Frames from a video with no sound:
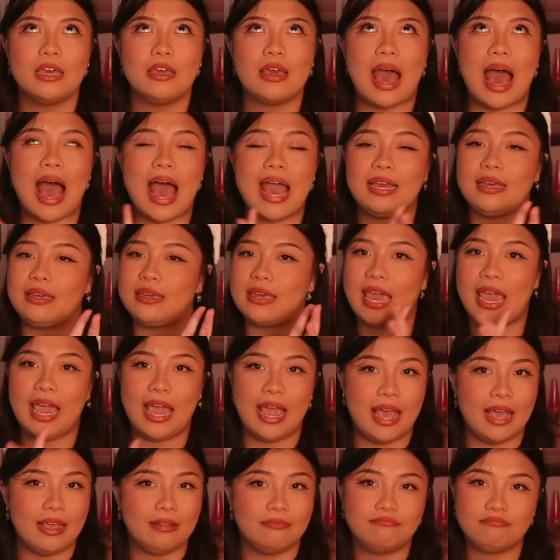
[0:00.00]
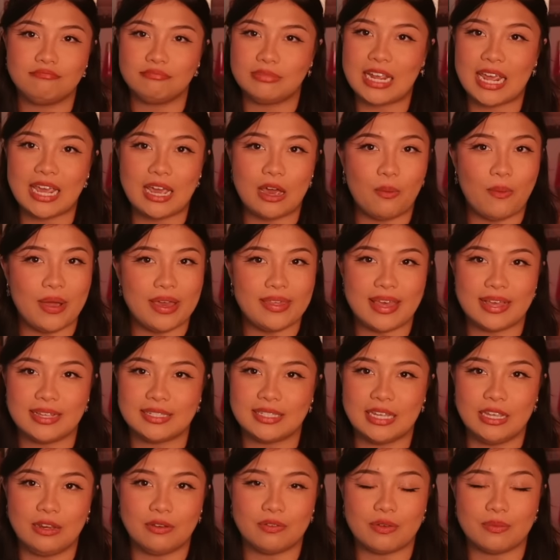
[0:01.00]
I can't take away that
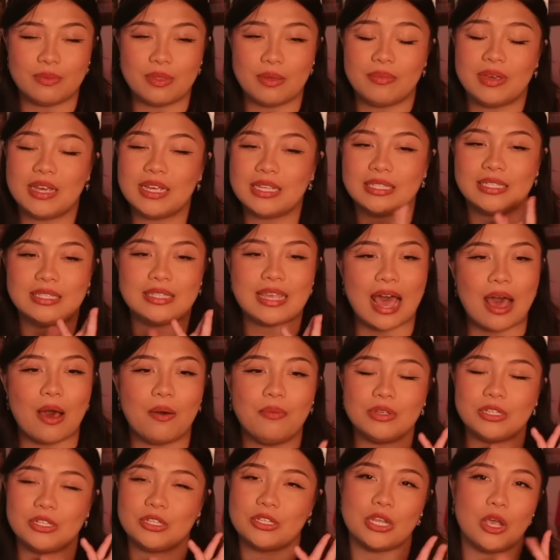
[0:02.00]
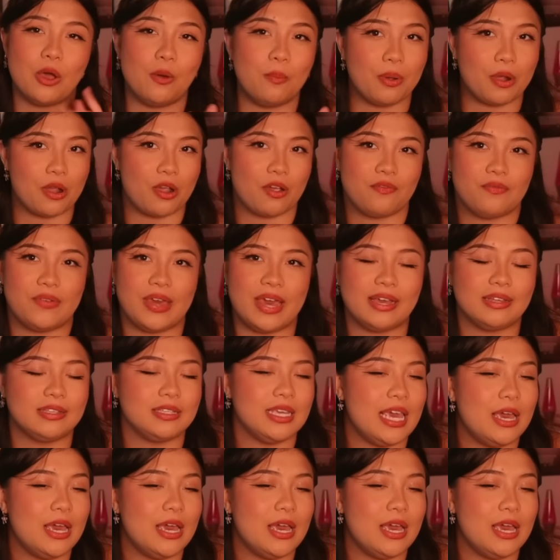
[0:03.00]
scene from them because that was so perfect.